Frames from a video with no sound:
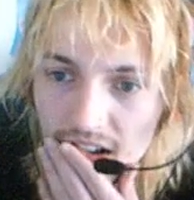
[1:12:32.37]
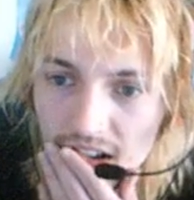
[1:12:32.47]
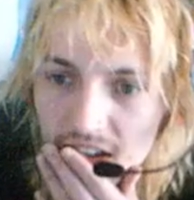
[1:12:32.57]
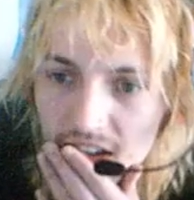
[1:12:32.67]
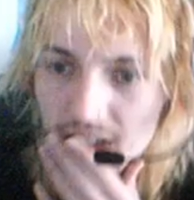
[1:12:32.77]

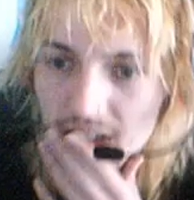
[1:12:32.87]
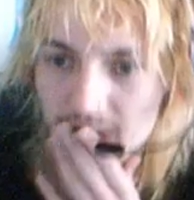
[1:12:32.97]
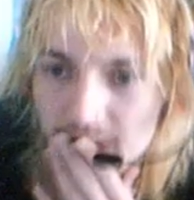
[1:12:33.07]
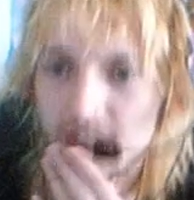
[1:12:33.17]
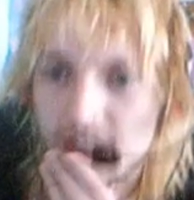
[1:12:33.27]
I'm going to
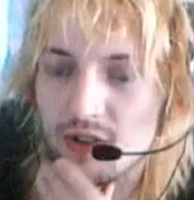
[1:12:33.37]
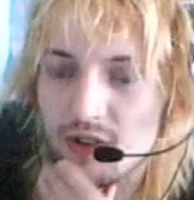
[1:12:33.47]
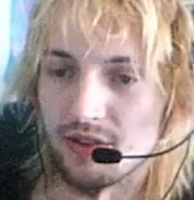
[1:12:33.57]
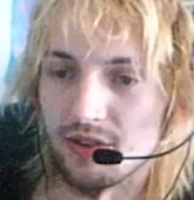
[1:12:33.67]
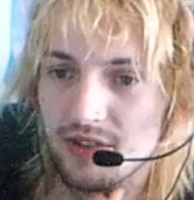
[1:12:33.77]
go through this
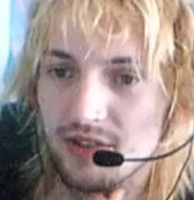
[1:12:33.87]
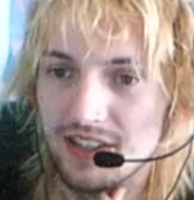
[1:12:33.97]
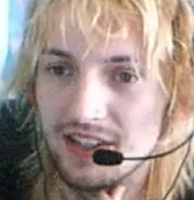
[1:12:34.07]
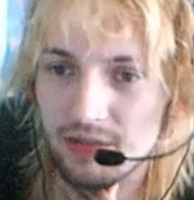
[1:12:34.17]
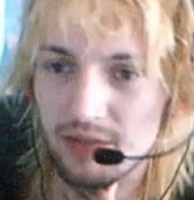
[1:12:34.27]
a little bit
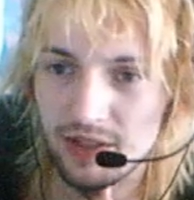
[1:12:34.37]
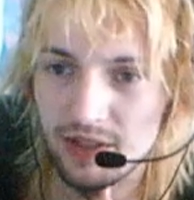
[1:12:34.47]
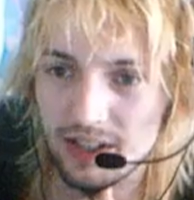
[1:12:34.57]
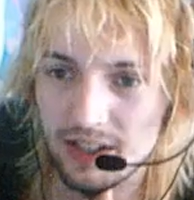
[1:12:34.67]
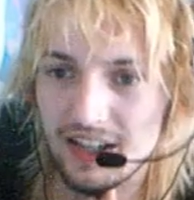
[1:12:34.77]
quicker because I
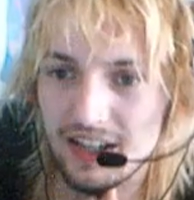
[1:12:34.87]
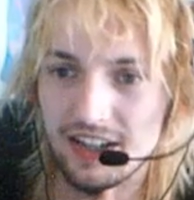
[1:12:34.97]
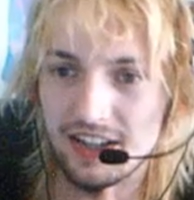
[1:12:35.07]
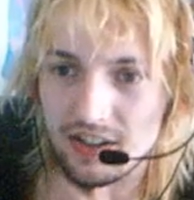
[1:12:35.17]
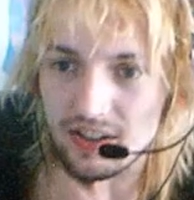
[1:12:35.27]
actually do
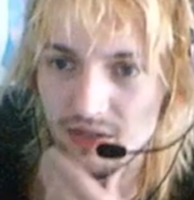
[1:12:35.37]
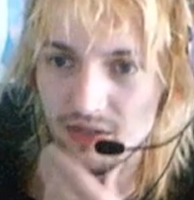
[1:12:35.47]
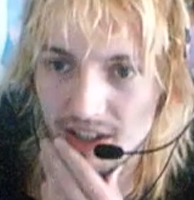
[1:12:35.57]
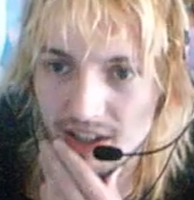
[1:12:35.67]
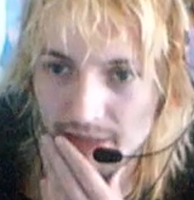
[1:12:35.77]
want to get
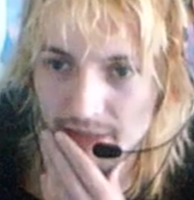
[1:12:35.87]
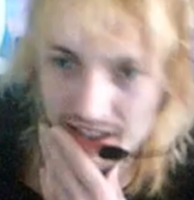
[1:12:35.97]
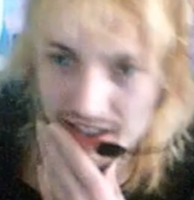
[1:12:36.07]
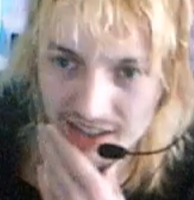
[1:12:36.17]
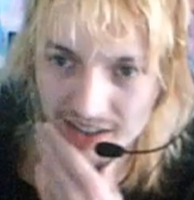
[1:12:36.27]
back to
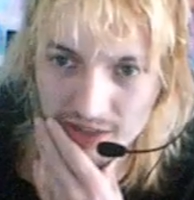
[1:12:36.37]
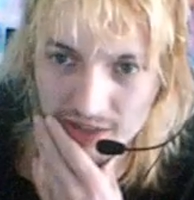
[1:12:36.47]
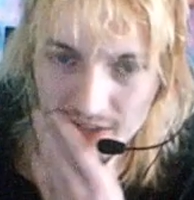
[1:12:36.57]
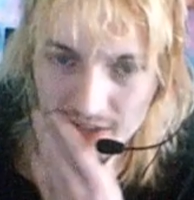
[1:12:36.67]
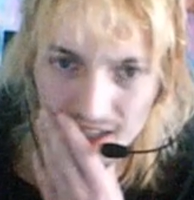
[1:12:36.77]

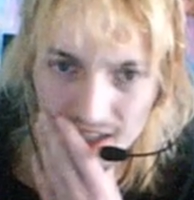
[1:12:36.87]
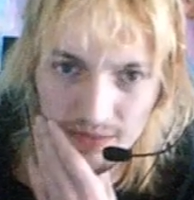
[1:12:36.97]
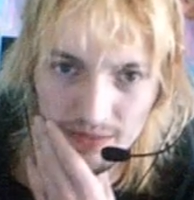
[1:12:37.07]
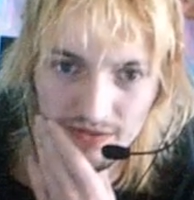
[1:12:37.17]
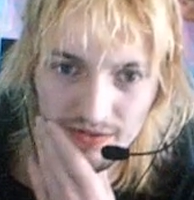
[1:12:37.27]
RPGMaker
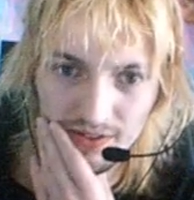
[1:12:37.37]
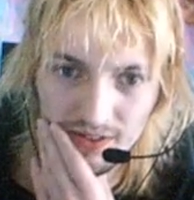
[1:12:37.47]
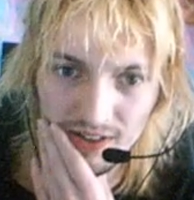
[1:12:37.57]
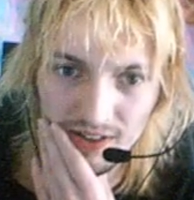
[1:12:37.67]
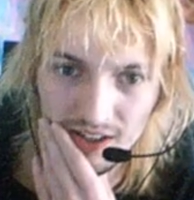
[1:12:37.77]
before
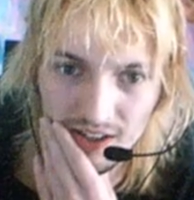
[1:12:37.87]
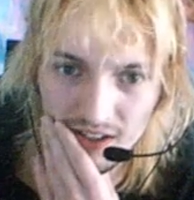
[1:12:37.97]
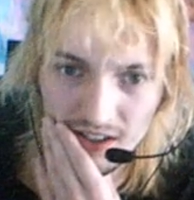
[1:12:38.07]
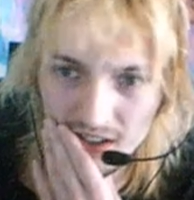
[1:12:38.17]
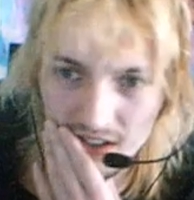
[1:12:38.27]

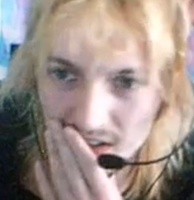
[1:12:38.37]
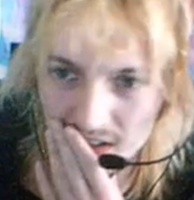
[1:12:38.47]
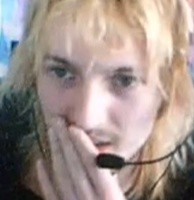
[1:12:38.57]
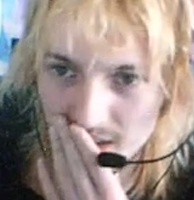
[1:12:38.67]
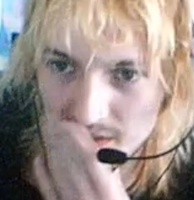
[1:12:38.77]
the
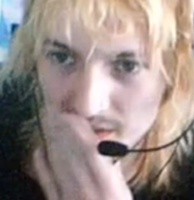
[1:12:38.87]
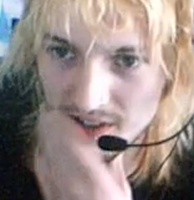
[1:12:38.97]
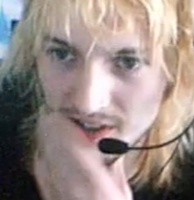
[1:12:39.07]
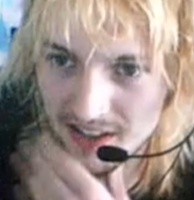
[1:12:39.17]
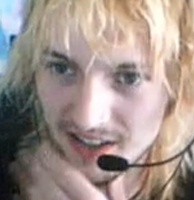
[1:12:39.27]
episode ends,
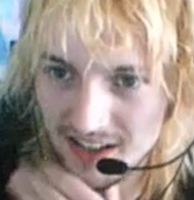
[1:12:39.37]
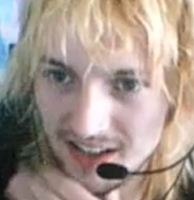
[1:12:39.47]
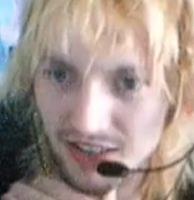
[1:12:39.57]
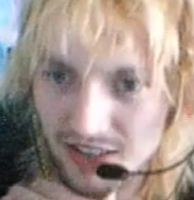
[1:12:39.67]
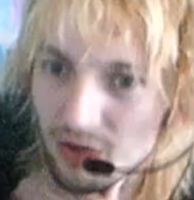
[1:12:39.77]
and I do want
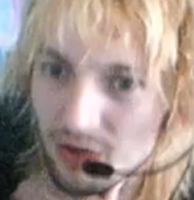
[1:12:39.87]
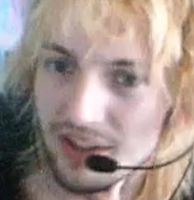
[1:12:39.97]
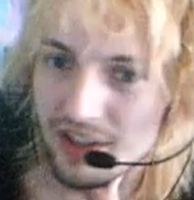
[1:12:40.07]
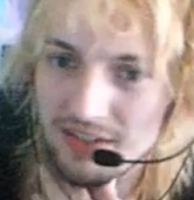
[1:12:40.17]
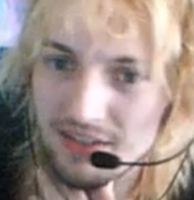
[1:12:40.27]
this to be
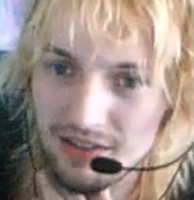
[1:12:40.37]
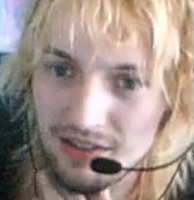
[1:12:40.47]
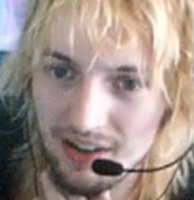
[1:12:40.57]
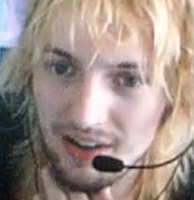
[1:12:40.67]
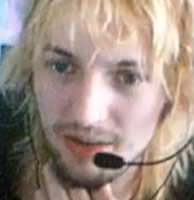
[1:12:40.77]
around
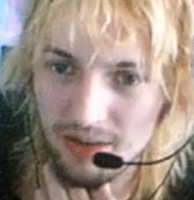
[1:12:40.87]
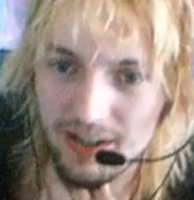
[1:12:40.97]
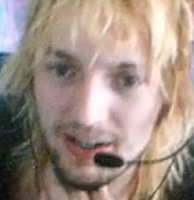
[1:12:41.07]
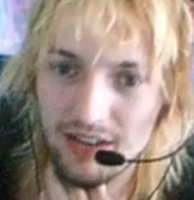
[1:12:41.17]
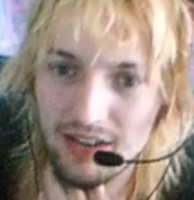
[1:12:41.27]
about an hour.